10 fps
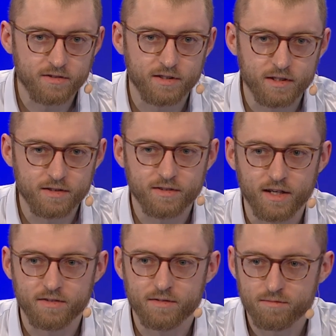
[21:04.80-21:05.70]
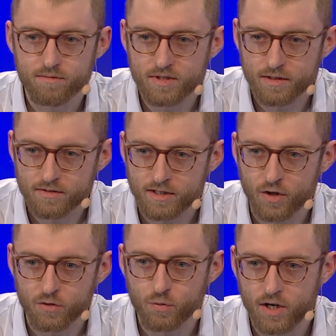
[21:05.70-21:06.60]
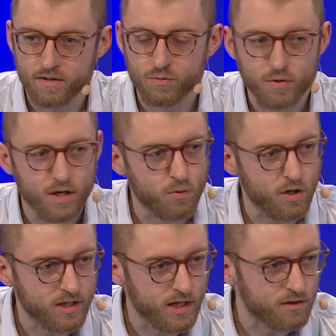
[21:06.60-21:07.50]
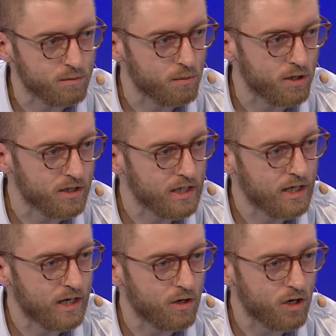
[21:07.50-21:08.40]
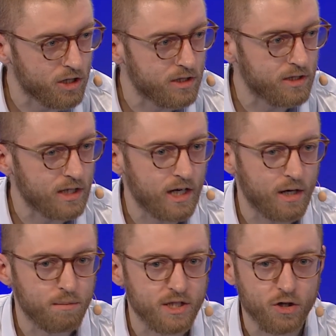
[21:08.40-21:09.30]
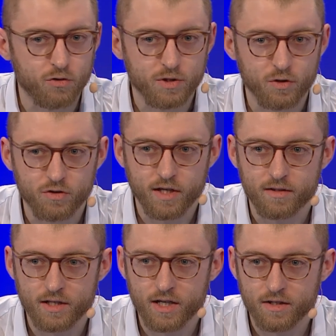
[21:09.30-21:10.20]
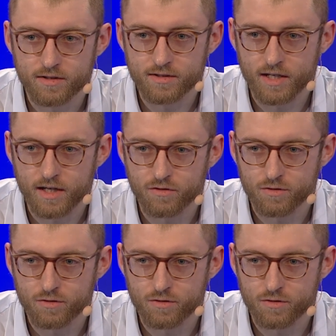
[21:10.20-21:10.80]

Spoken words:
these are things on what we are working at the moment a lot, because we know that these are